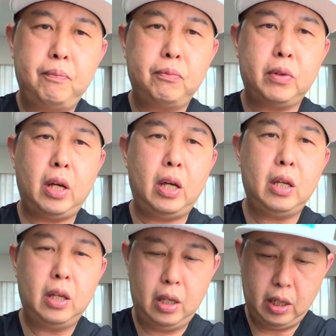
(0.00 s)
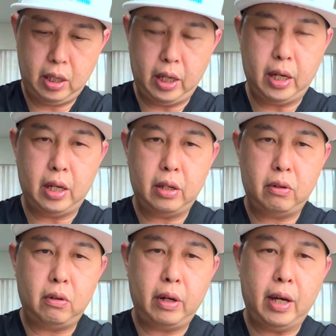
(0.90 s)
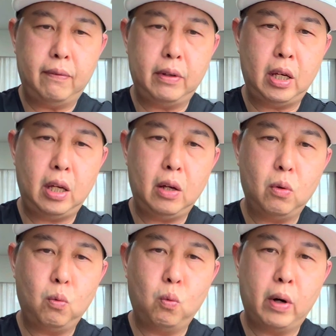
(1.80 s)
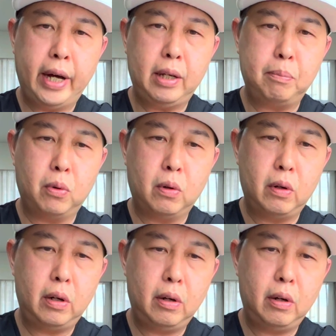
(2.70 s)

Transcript: Okay, and you have the wide bore.